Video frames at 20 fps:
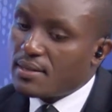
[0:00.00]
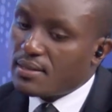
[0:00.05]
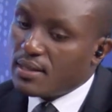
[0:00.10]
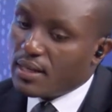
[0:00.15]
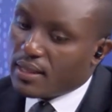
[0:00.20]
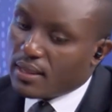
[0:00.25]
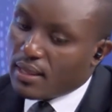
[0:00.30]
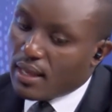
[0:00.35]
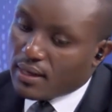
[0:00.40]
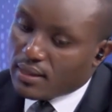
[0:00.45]
Isn't
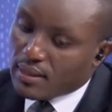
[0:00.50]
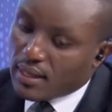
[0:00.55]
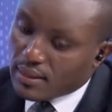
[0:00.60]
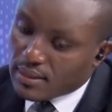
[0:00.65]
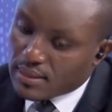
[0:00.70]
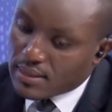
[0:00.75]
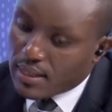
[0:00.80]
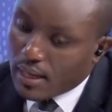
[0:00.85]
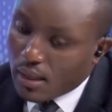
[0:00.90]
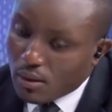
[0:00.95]
it? Now,
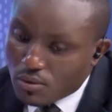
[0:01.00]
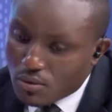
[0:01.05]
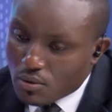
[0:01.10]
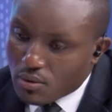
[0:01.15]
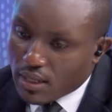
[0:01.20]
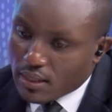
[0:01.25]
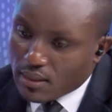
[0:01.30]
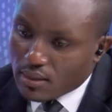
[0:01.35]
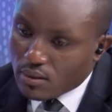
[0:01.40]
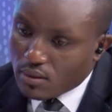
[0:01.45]
that tells you
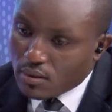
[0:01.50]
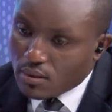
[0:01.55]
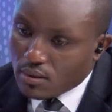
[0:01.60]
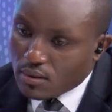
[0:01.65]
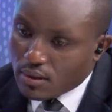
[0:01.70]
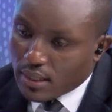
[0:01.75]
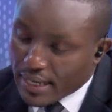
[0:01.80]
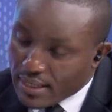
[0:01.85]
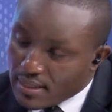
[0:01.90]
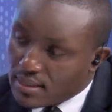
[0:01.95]
that
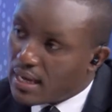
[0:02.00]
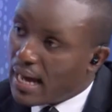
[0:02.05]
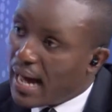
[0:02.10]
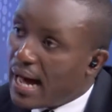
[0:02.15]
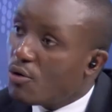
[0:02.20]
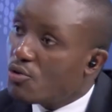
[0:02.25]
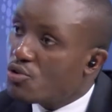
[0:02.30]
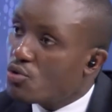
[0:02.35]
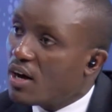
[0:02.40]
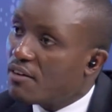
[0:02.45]
there's
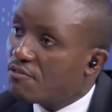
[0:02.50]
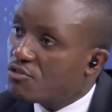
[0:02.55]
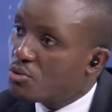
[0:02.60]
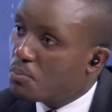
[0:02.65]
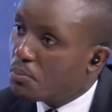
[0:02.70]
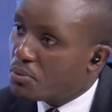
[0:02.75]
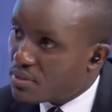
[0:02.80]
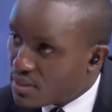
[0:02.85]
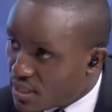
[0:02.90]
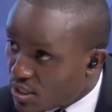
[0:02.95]
how you have to
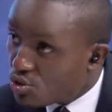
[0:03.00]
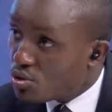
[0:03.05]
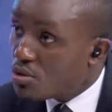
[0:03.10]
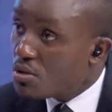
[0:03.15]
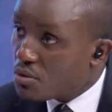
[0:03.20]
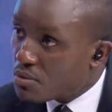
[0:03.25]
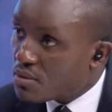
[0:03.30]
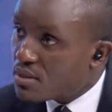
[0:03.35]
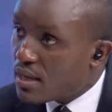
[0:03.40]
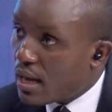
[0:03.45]
position
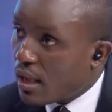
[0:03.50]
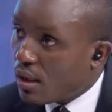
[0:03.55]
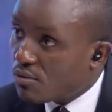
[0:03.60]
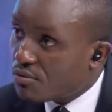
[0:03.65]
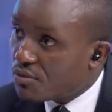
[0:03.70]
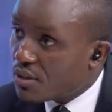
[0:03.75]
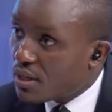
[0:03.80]
yourself